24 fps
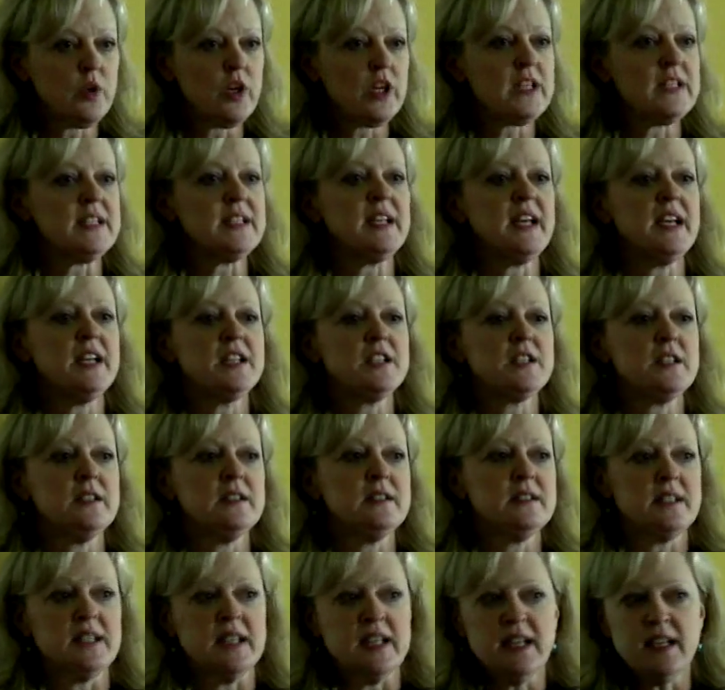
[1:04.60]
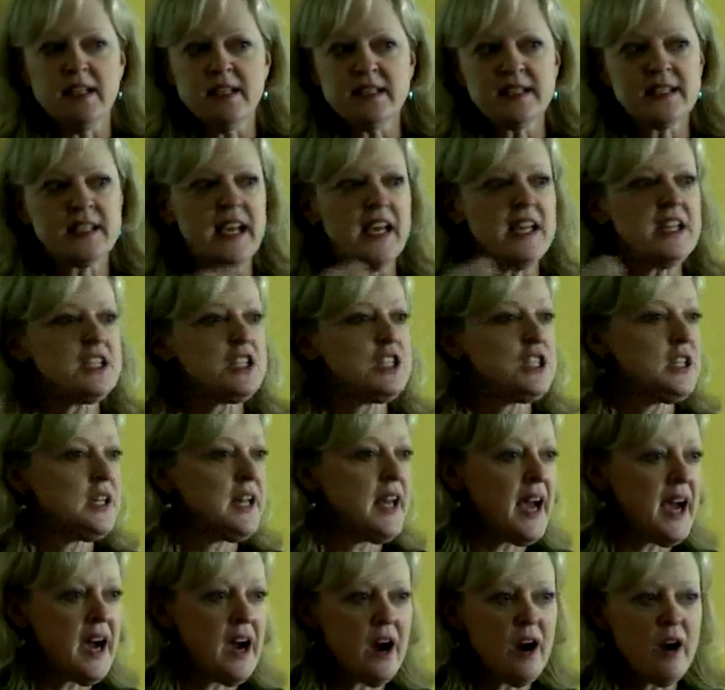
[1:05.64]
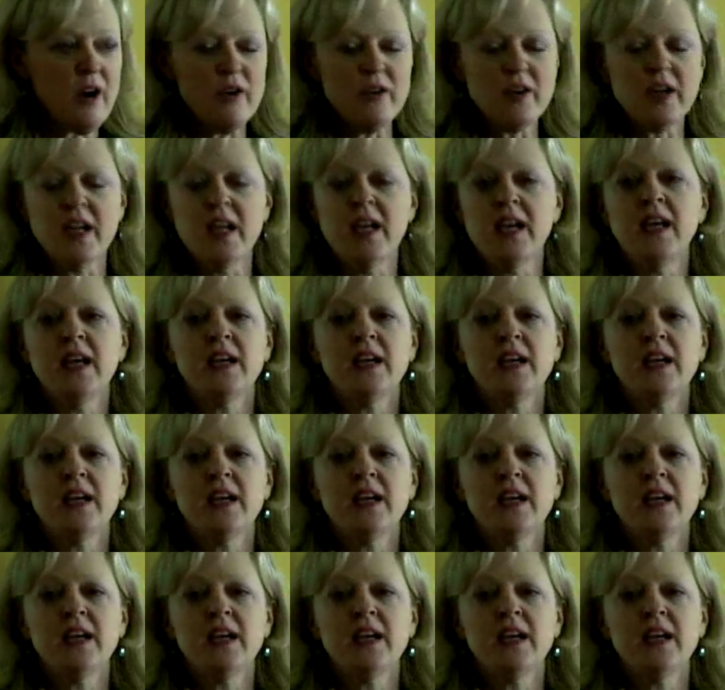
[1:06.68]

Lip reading: workstations. And he sketched it out,